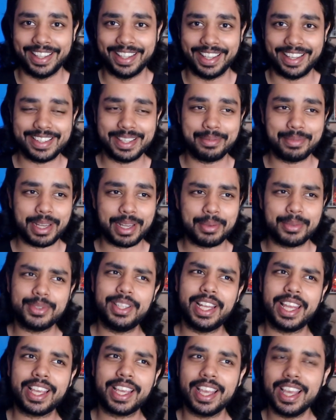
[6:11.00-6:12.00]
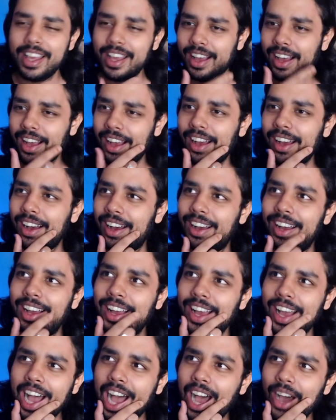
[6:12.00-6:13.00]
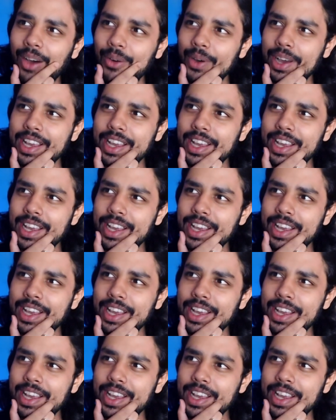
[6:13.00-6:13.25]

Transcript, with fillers: I sometimes feel like, huh, how